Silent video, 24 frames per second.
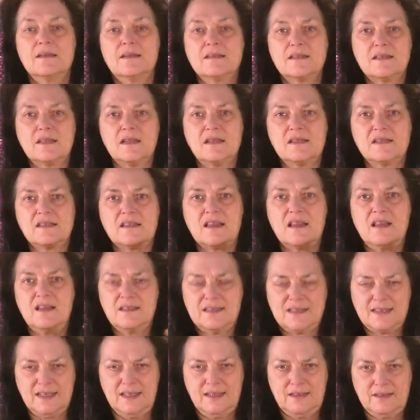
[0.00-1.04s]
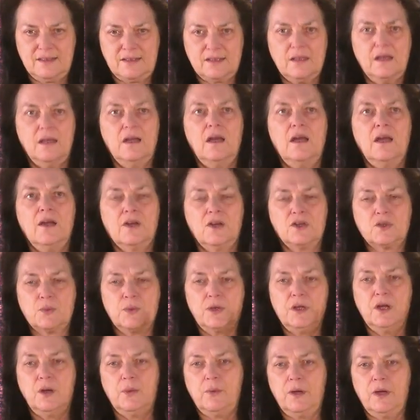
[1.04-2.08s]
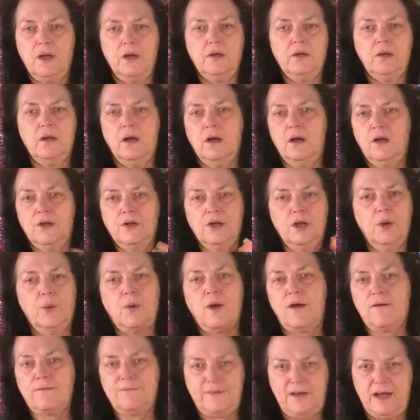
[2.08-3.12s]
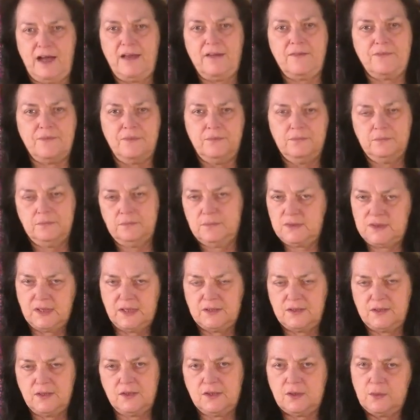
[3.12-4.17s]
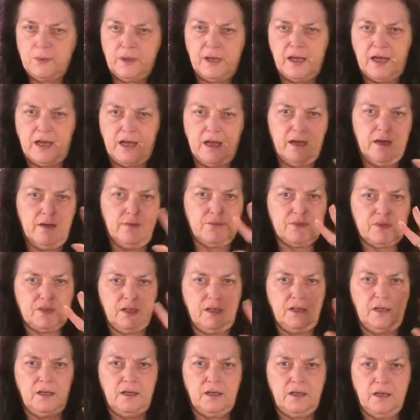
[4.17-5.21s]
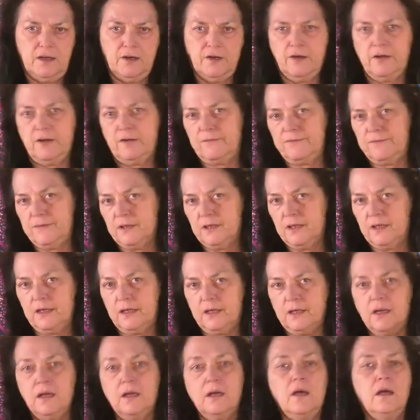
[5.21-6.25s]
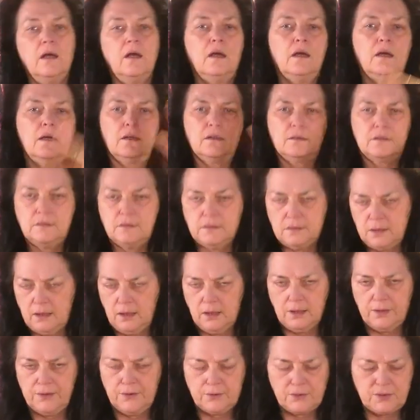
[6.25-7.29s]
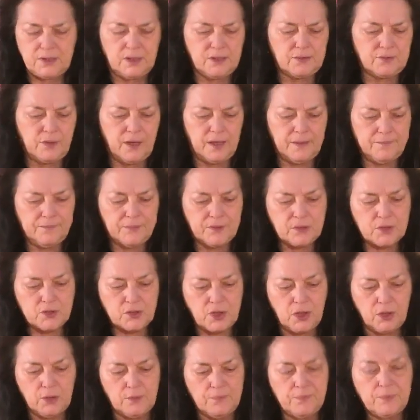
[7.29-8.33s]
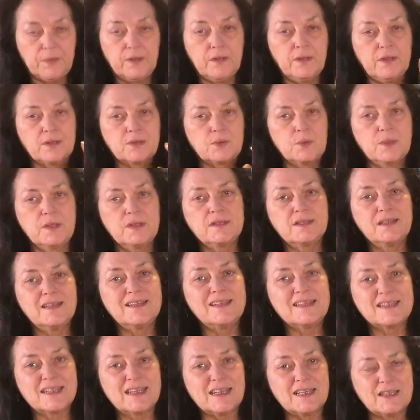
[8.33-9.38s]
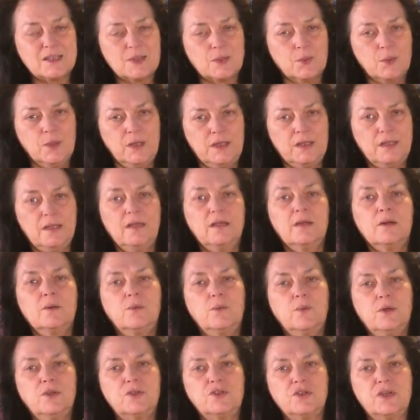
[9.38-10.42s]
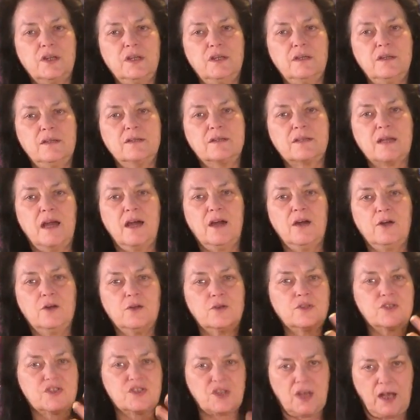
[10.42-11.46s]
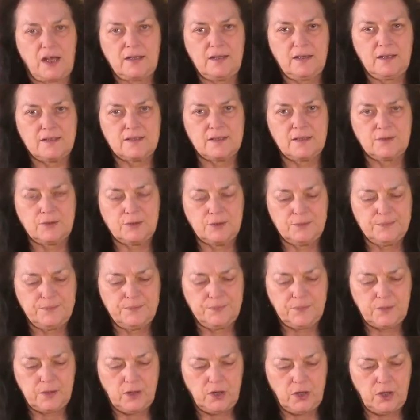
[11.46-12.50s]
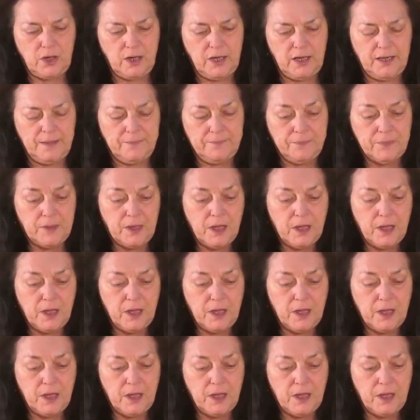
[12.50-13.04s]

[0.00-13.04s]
Sixth sense, because we, you know, we all, all know our five senses that we have: seeing, hearing, feeling, all of those things, right? So this one is the sixth one, which is our psychic center. All right.